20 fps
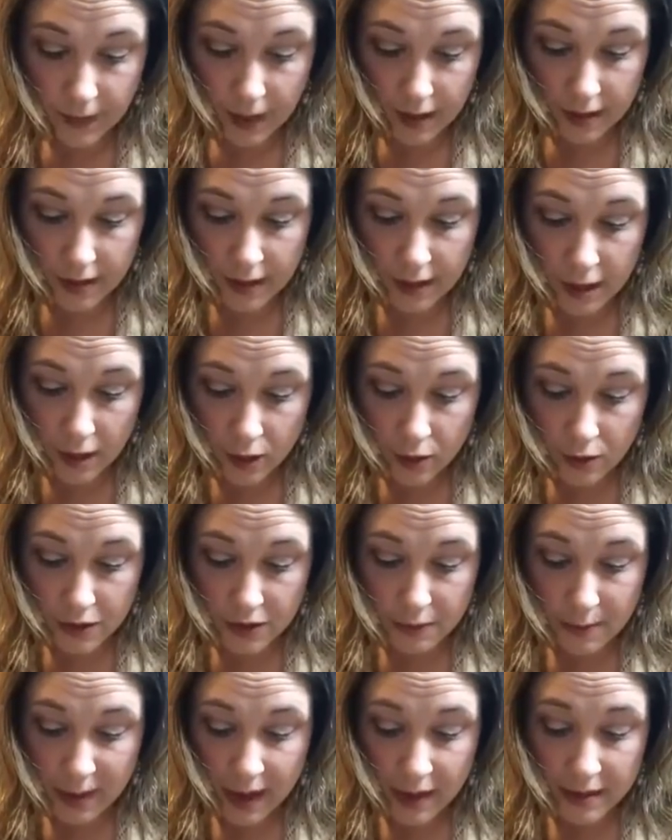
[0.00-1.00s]
You know,
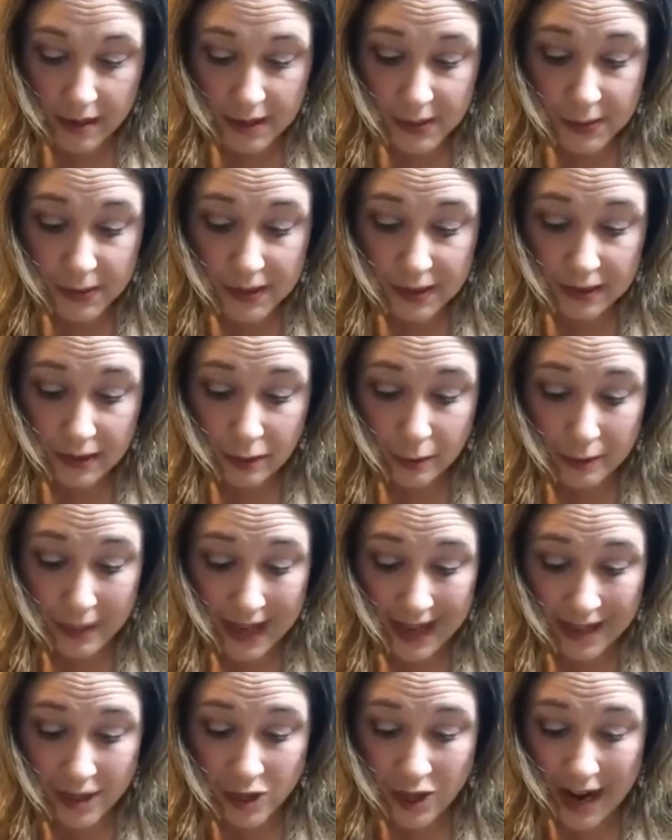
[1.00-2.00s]
you pair this with a little
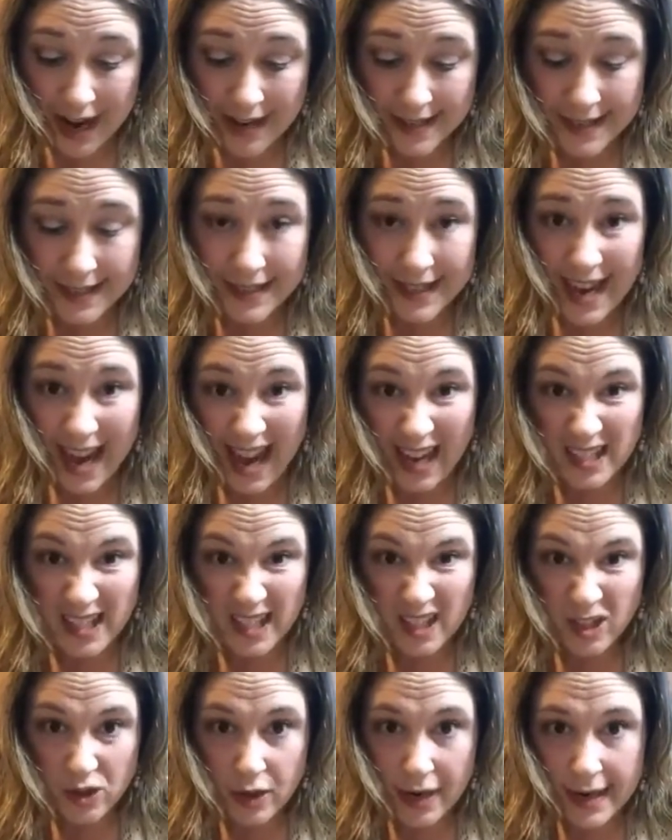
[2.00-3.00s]
black dress, a
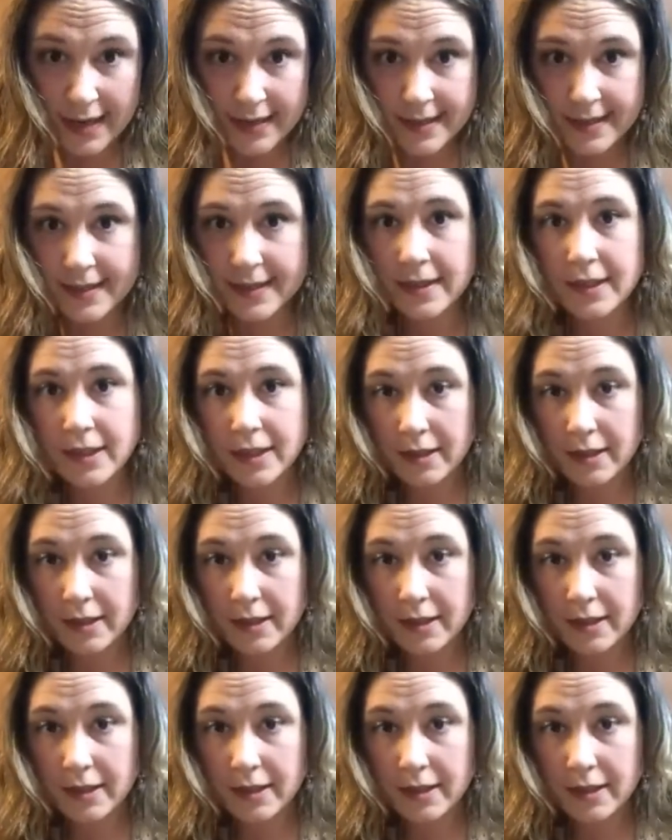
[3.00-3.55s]
cocktail dress,